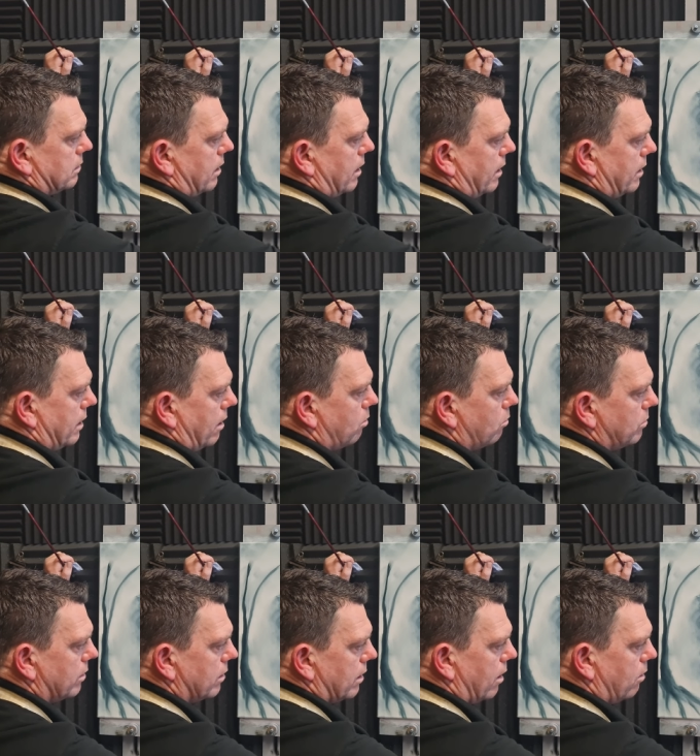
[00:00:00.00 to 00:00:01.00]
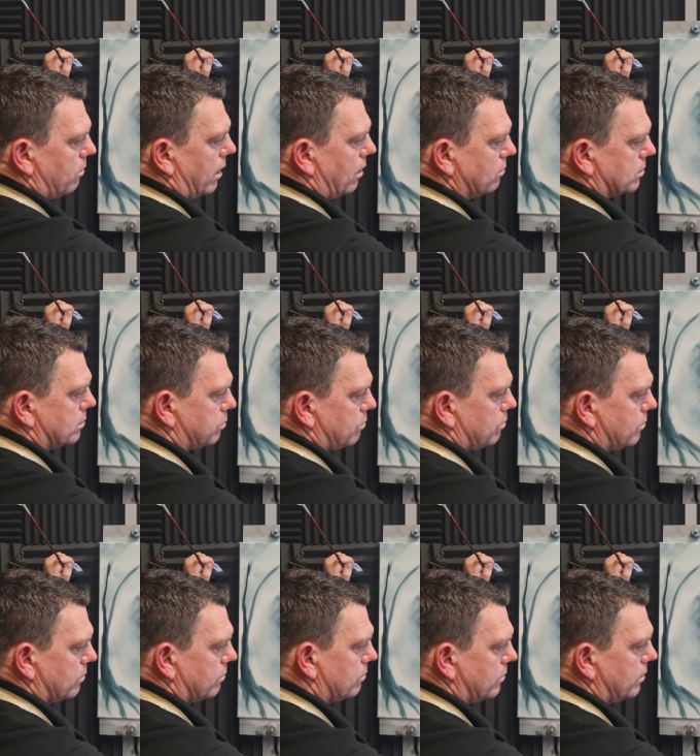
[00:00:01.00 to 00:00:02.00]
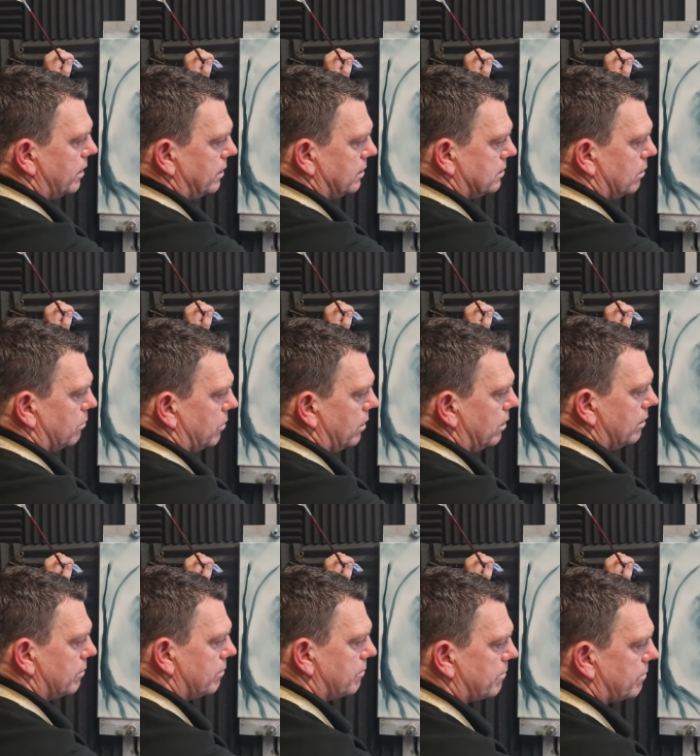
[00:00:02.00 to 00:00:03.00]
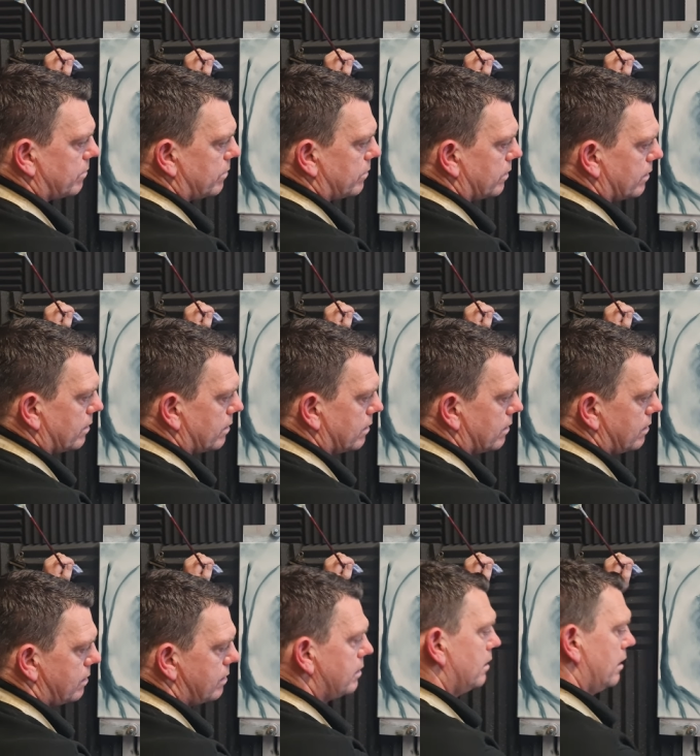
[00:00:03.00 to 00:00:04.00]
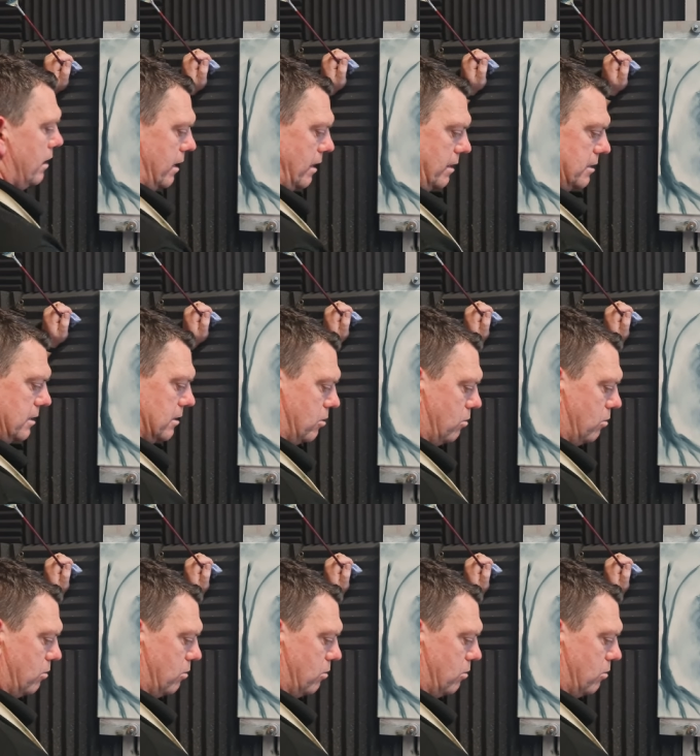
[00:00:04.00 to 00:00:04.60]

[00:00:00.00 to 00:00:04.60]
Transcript: I hope that looks reasonable. Again, this is a